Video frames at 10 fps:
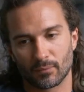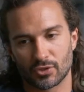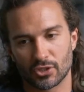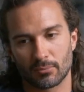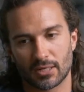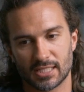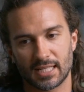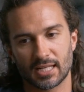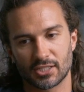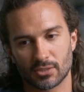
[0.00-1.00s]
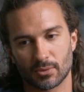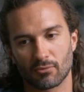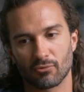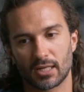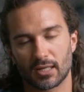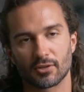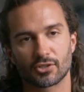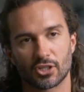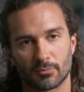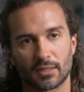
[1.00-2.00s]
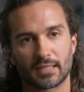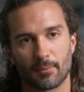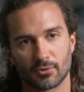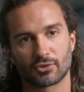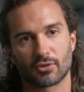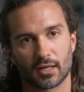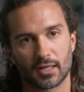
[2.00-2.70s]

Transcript: was during my teenage years when I really understood that my dad was a drug